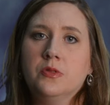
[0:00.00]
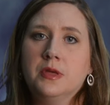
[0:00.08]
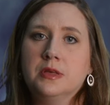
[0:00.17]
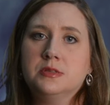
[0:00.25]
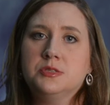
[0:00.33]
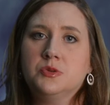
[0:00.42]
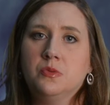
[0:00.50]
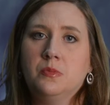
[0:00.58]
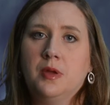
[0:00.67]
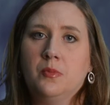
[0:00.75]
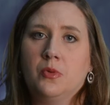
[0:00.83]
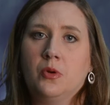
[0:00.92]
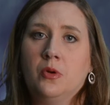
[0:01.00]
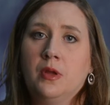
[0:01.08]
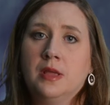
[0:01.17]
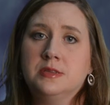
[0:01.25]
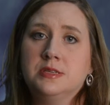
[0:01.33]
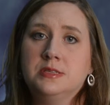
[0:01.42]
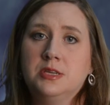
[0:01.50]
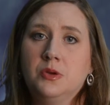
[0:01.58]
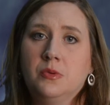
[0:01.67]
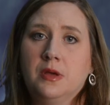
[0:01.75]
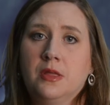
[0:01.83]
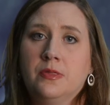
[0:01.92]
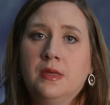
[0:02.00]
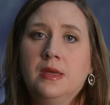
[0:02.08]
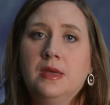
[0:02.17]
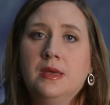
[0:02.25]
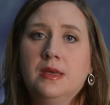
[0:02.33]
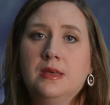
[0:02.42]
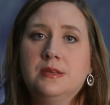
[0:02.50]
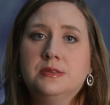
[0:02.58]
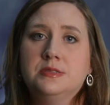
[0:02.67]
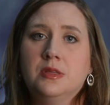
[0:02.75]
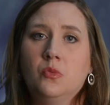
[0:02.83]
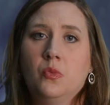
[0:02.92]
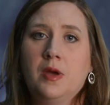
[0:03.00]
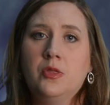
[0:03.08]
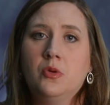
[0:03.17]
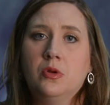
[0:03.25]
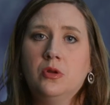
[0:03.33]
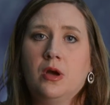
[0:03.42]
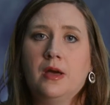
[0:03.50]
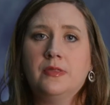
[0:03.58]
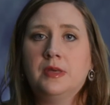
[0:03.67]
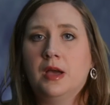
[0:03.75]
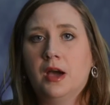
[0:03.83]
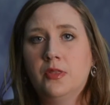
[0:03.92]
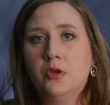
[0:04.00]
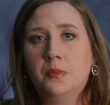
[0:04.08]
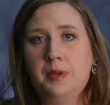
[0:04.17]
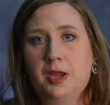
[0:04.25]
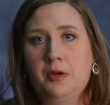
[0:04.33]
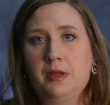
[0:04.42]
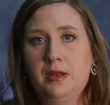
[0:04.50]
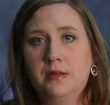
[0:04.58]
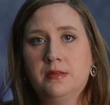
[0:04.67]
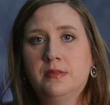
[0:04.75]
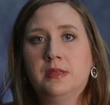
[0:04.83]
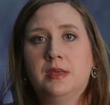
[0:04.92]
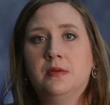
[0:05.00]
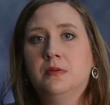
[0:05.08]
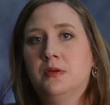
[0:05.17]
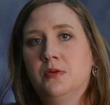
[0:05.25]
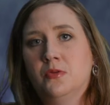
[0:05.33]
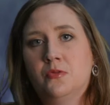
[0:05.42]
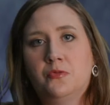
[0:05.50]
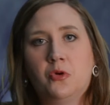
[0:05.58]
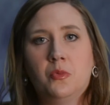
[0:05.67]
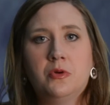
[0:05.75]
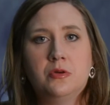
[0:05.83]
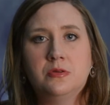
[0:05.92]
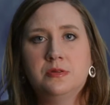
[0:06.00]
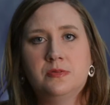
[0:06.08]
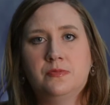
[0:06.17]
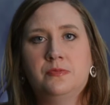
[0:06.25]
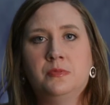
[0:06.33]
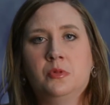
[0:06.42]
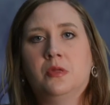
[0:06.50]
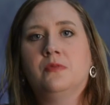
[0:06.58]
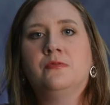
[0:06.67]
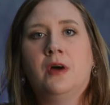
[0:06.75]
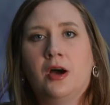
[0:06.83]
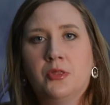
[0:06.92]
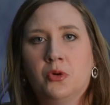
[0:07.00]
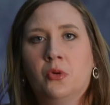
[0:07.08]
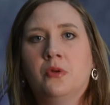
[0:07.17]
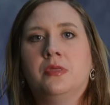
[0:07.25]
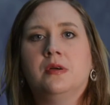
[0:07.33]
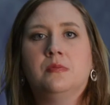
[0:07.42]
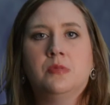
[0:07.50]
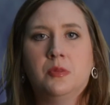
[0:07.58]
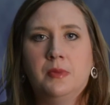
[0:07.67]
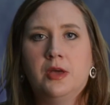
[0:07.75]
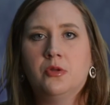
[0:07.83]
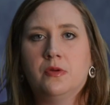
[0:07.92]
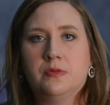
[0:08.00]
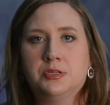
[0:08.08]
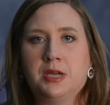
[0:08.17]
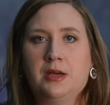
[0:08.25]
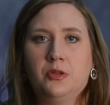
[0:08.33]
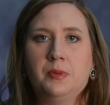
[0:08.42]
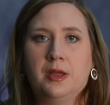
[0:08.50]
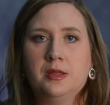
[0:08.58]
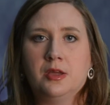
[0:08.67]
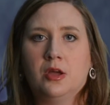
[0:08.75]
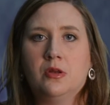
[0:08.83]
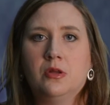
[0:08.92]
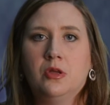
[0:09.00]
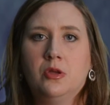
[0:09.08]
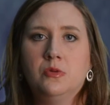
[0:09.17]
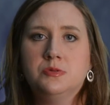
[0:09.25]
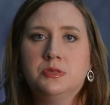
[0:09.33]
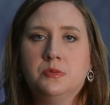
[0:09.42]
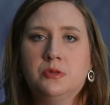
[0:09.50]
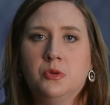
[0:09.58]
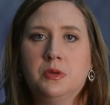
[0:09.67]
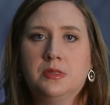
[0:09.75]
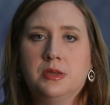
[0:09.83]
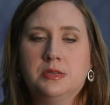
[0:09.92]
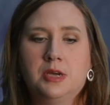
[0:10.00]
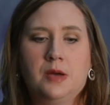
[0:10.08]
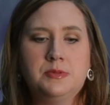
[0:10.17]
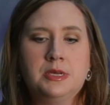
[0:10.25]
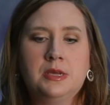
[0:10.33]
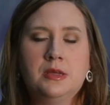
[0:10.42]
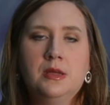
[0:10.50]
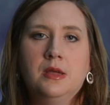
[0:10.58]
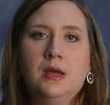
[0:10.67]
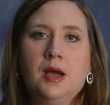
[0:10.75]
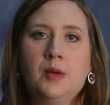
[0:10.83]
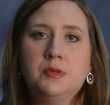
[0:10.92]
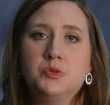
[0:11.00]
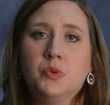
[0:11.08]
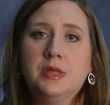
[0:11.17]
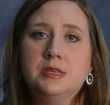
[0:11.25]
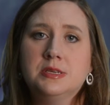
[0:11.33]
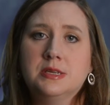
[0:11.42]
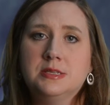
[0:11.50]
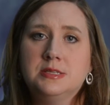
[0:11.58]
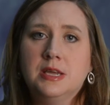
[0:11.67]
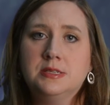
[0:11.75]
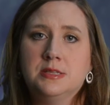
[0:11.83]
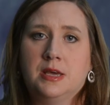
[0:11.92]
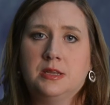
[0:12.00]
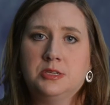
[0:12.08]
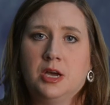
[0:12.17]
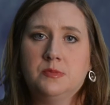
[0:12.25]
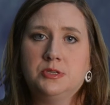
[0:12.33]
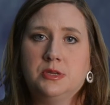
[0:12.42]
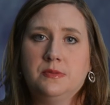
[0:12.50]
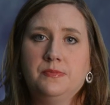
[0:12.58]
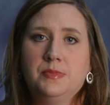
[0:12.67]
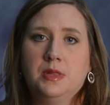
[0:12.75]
things to remember and to deal with is whether or not the other parent, the father or the mother of the child, depending on who's doing the adopting, is willing to consent to that adoption.